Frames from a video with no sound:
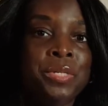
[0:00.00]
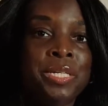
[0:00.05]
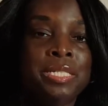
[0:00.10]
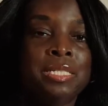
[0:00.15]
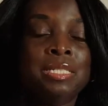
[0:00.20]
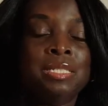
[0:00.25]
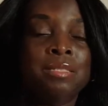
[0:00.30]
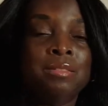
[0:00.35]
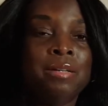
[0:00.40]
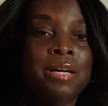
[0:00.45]
we
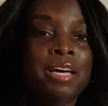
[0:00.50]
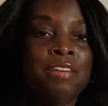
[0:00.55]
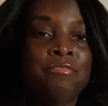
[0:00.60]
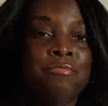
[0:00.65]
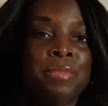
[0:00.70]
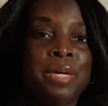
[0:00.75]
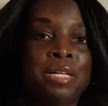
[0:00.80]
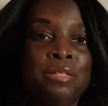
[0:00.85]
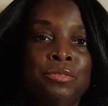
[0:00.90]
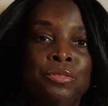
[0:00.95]
can still
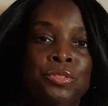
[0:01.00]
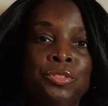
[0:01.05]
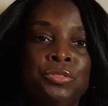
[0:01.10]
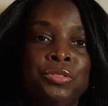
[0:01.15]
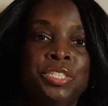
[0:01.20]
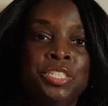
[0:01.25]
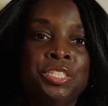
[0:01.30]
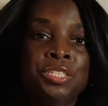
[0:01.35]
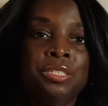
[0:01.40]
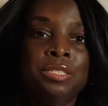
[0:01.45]
have
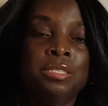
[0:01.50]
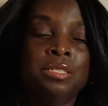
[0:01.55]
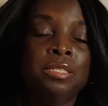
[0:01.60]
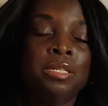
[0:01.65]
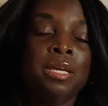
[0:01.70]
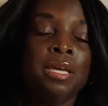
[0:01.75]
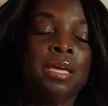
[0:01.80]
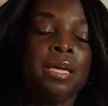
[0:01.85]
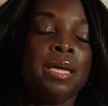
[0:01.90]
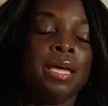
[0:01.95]

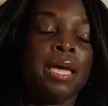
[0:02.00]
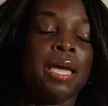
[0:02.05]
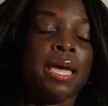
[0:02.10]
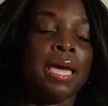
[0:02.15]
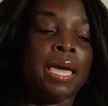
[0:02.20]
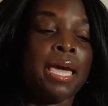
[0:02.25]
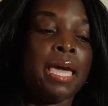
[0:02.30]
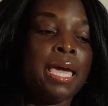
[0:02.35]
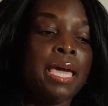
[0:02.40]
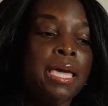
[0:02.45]
malnutrition.
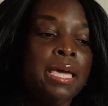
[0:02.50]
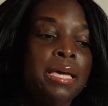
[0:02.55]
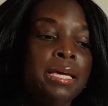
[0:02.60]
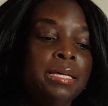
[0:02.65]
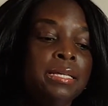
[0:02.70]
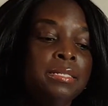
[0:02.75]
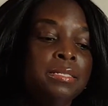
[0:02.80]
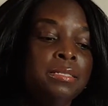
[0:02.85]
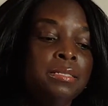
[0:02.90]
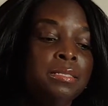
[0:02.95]

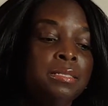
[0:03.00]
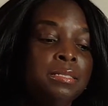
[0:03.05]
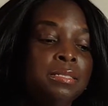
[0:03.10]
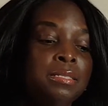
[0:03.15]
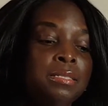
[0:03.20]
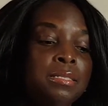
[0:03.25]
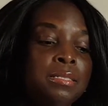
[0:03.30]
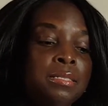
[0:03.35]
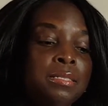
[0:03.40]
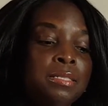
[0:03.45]
And
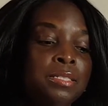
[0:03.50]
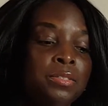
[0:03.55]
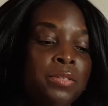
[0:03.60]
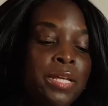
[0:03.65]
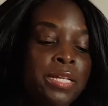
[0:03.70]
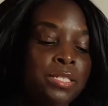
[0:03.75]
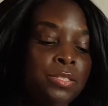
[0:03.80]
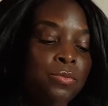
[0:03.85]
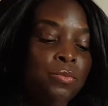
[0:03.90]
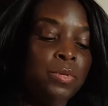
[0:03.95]
so
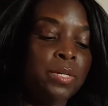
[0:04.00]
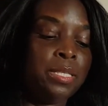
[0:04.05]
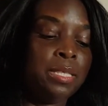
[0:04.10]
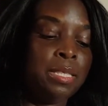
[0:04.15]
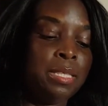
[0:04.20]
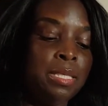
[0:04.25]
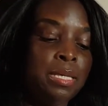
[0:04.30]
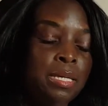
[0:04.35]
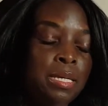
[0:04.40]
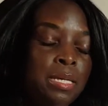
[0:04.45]
that's
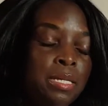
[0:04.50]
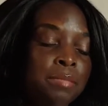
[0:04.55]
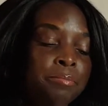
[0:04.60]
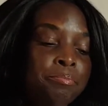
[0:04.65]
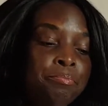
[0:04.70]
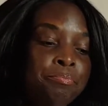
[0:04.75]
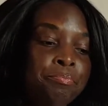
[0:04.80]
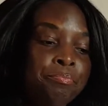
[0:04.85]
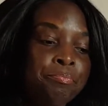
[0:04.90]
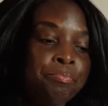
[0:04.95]
one thing.